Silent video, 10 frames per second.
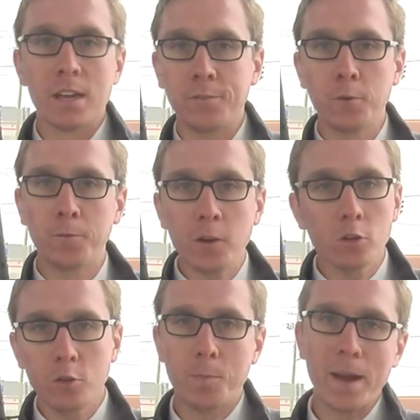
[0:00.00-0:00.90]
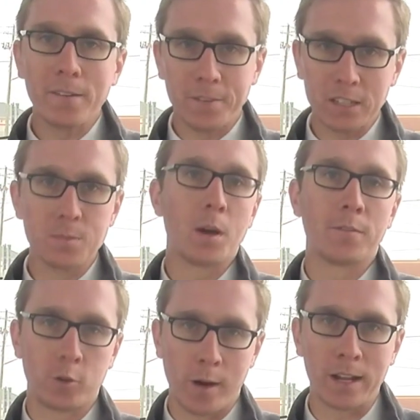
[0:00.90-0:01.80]
If you feel you've been a victim
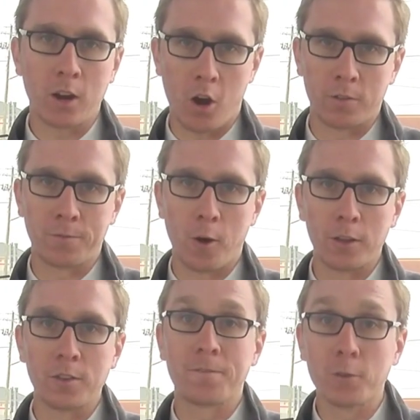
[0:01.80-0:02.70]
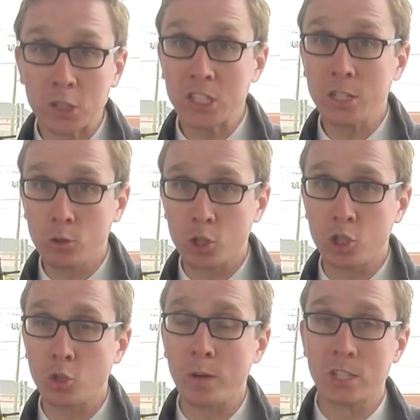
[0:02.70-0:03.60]
of credit card fraud, the first thing you
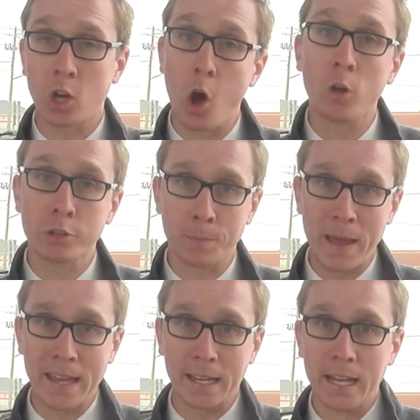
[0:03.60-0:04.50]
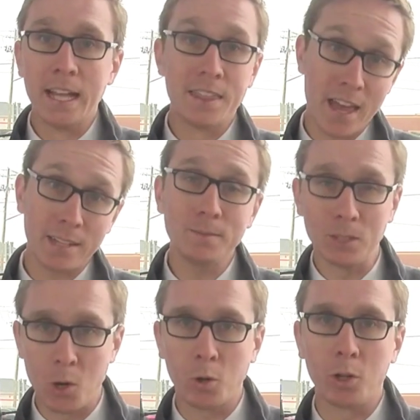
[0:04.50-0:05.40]
should do is call your bank, then
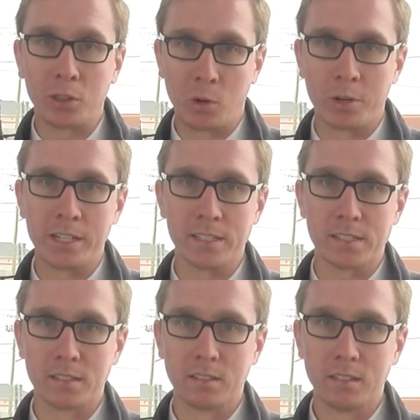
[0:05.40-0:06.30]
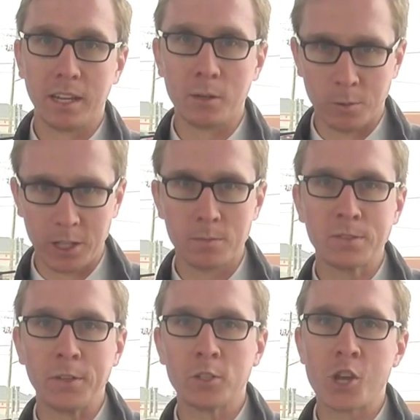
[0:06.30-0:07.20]
local authorities. In
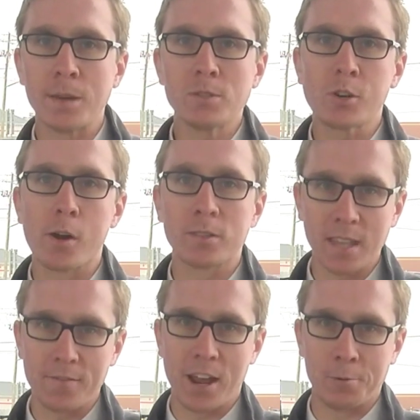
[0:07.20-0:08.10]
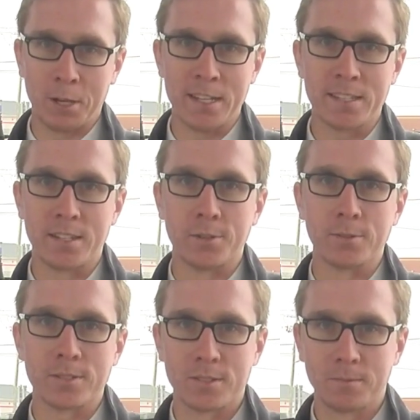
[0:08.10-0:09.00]
Williamsville, James Grow, 7 Eyewitness
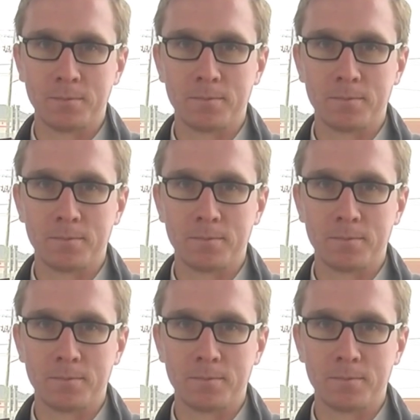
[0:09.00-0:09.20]
News.